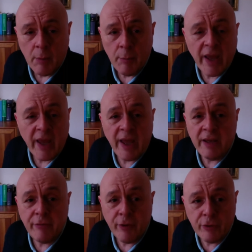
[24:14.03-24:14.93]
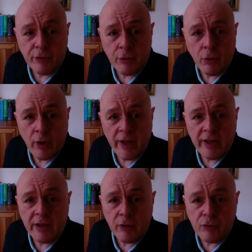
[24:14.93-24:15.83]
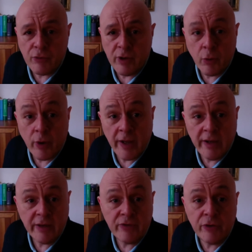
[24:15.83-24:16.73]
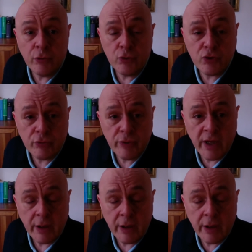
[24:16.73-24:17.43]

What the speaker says: by any funder or any country or any institution, really.